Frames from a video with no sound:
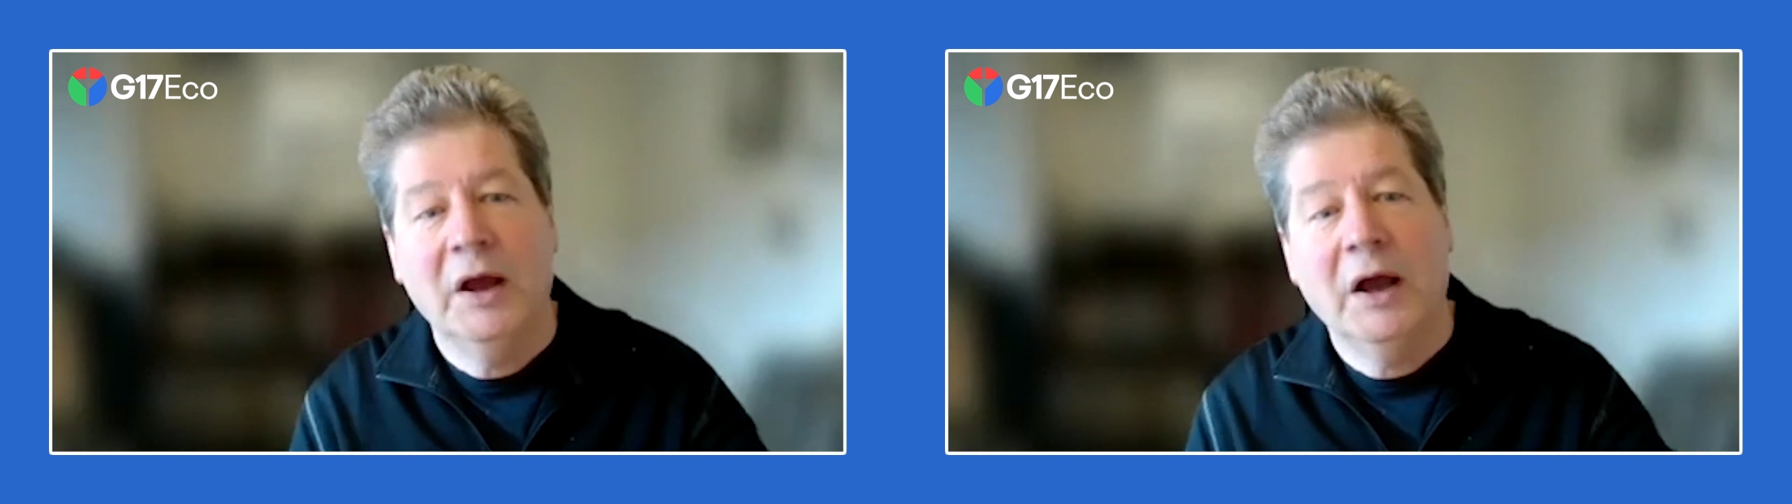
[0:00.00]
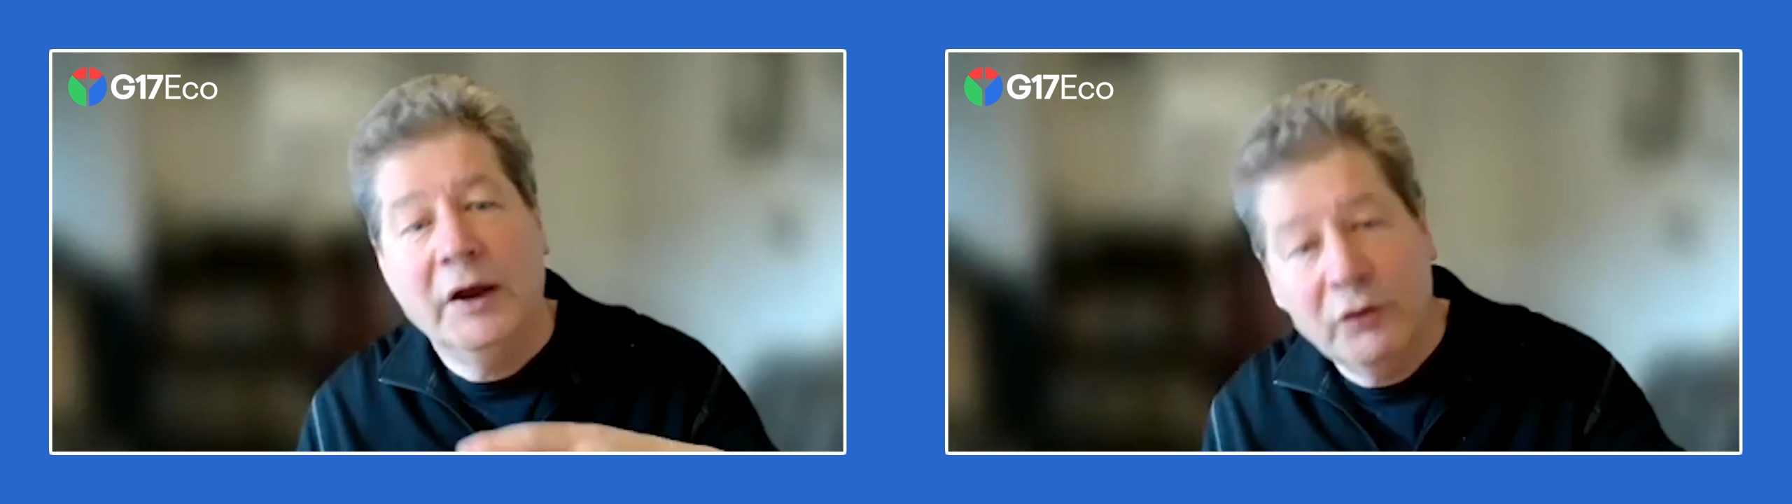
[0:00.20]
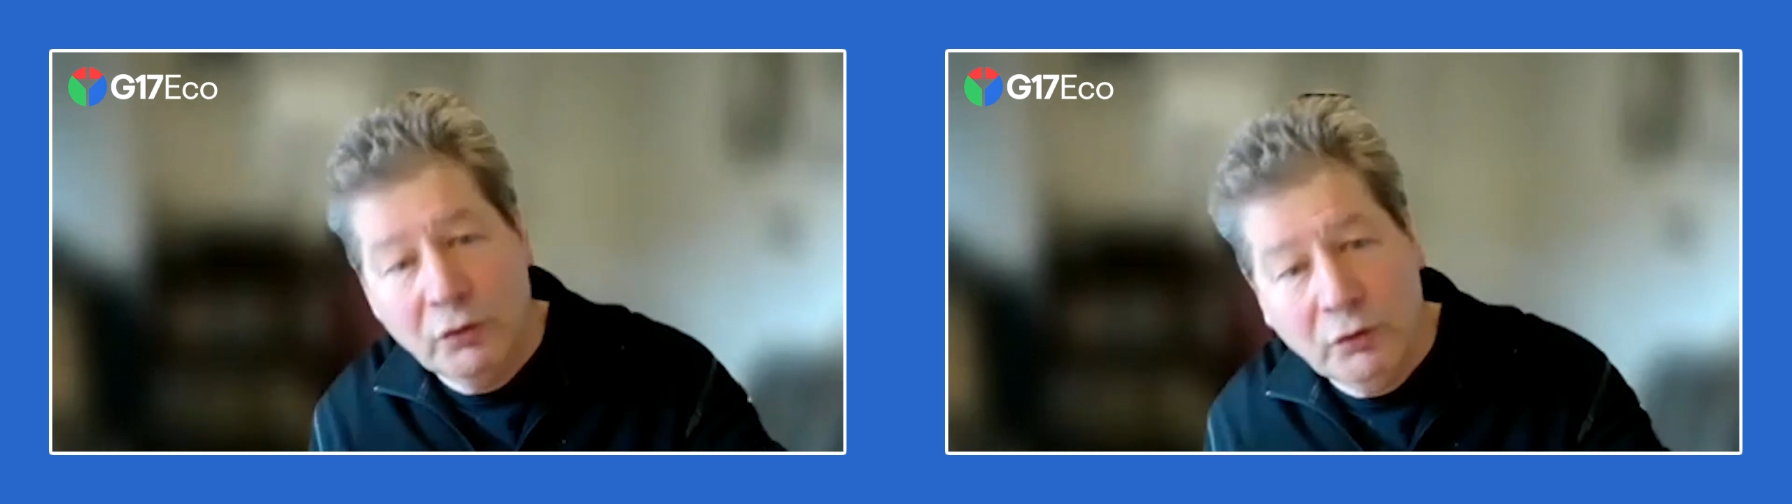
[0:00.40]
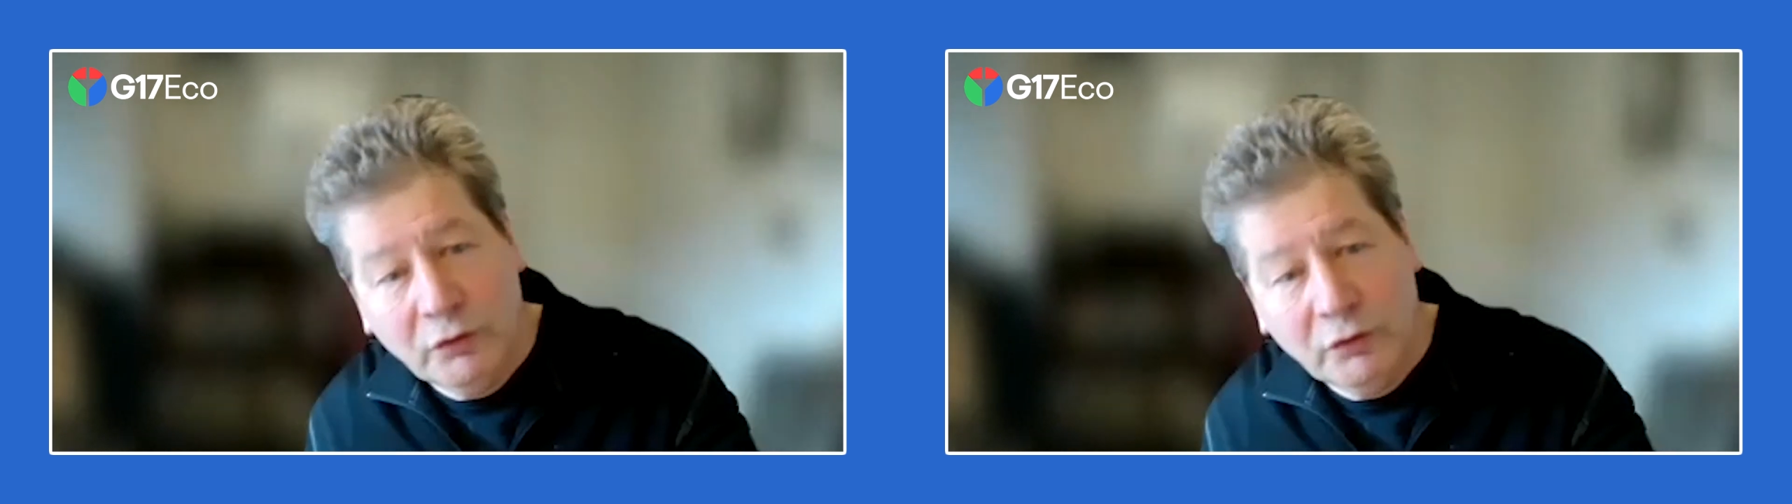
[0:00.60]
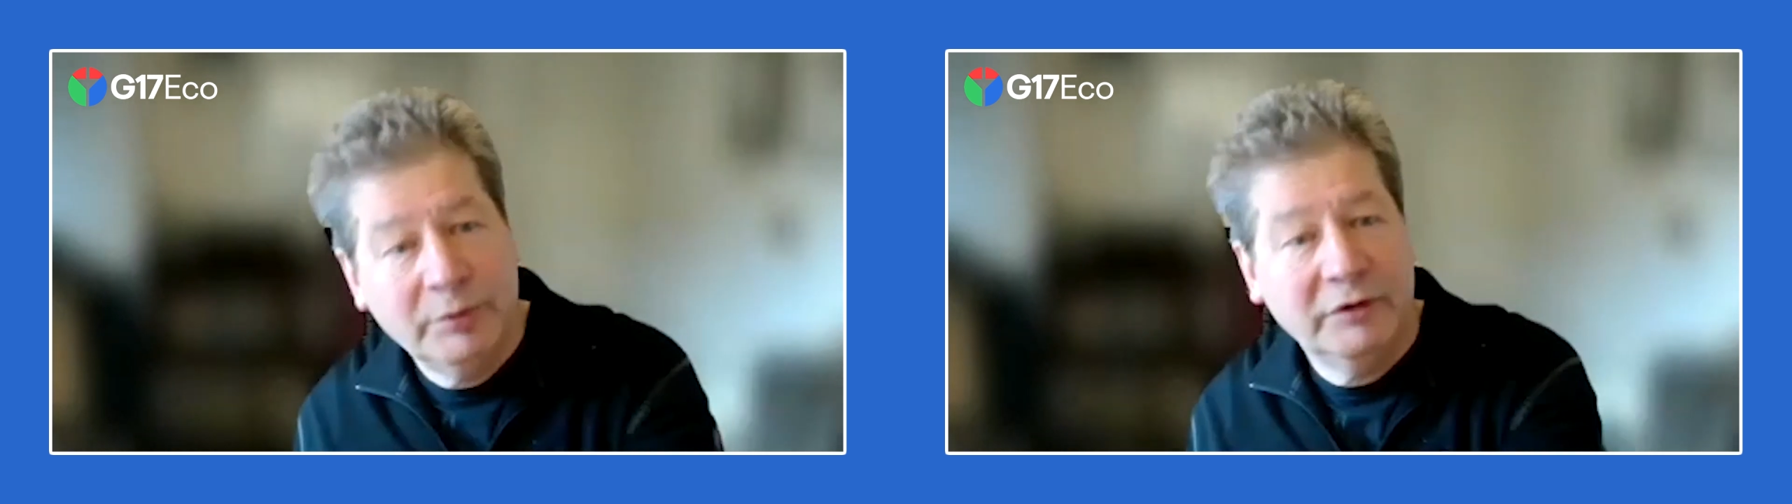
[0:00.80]
and who
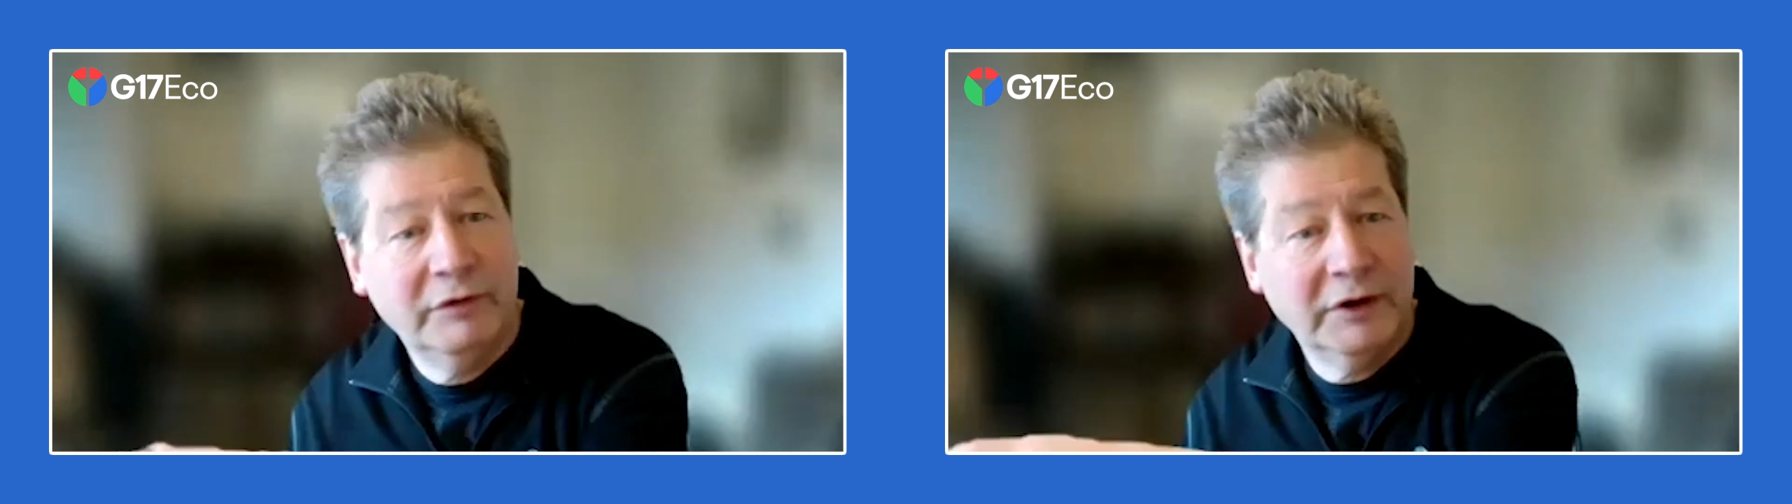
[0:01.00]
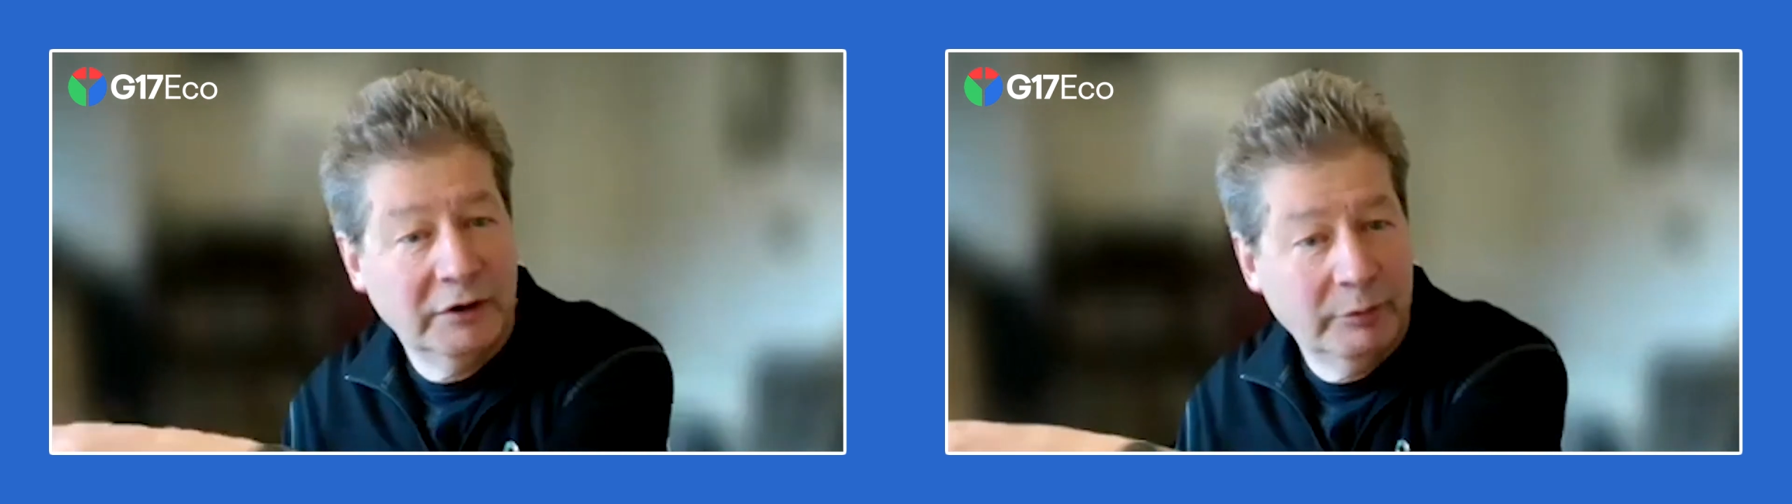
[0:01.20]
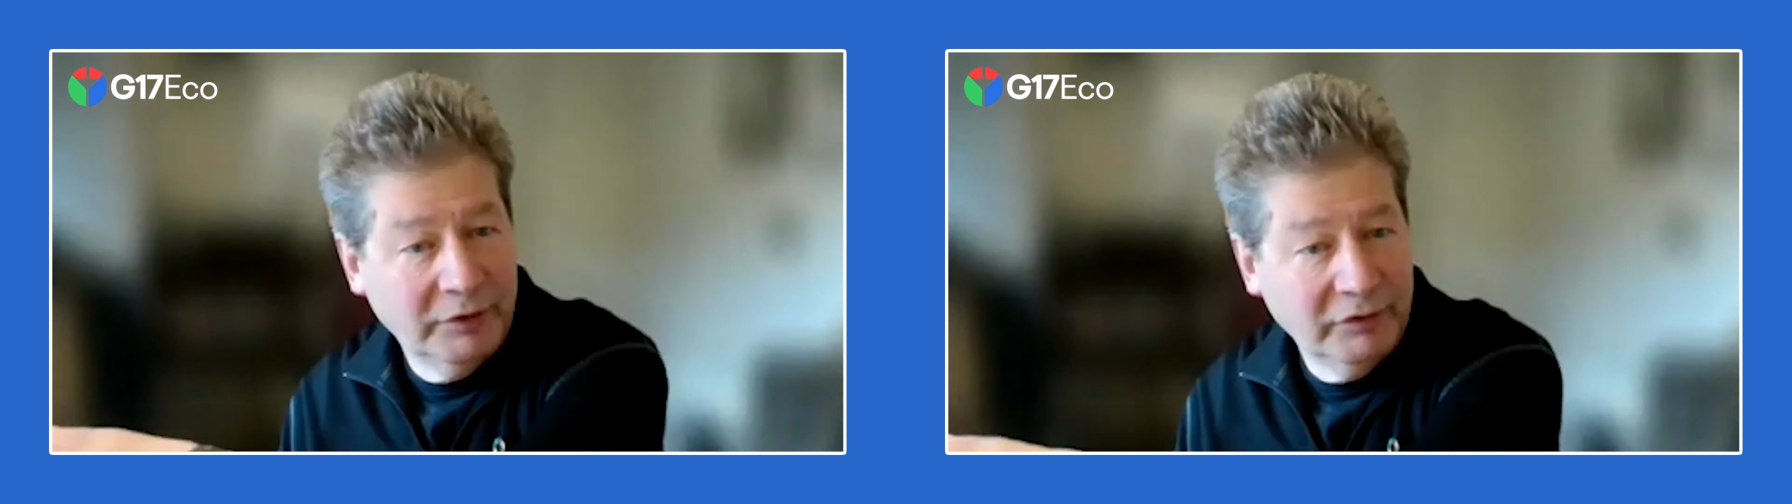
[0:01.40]
they provide